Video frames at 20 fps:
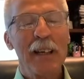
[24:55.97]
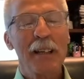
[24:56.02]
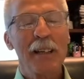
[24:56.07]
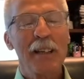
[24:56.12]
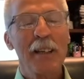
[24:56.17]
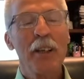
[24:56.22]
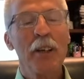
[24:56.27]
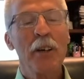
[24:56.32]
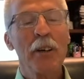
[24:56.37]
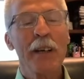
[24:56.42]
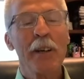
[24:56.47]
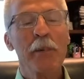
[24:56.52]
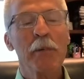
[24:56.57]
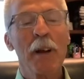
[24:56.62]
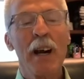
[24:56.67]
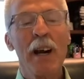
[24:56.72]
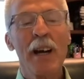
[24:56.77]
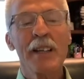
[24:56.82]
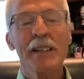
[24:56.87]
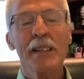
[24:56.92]
You know, He
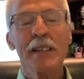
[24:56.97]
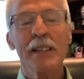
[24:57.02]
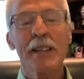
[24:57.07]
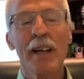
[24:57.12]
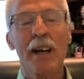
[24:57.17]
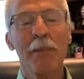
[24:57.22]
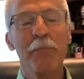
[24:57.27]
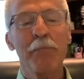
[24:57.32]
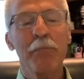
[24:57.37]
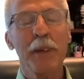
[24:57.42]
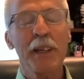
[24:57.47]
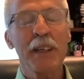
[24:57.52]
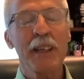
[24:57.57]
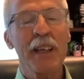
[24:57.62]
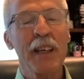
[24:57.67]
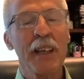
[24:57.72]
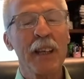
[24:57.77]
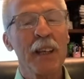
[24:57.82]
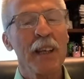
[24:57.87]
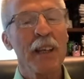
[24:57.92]
rises up and
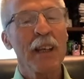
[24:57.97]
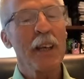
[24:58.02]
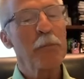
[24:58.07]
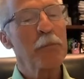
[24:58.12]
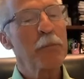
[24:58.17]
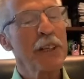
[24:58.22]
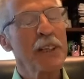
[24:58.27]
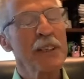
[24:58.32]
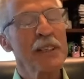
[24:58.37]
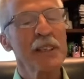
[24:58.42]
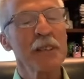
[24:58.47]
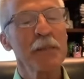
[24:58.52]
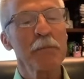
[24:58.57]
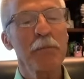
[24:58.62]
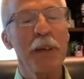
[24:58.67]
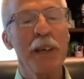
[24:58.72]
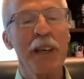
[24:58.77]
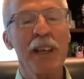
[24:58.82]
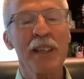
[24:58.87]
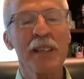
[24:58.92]
He he brings in
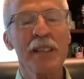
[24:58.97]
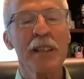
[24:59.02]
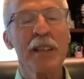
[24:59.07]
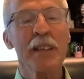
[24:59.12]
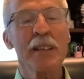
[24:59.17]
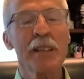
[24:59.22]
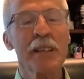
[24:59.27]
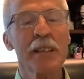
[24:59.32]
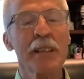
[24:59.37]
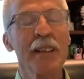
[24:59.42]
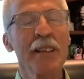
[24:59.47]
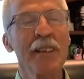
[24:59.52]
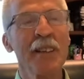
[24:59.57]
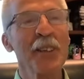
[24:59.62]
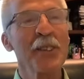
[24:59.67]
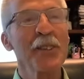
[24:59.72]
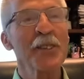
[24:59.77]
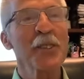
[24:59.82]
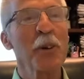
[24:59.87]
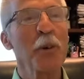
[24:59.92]
peace. He
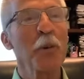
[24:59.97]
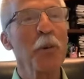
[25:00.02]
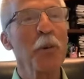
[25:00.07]
stills the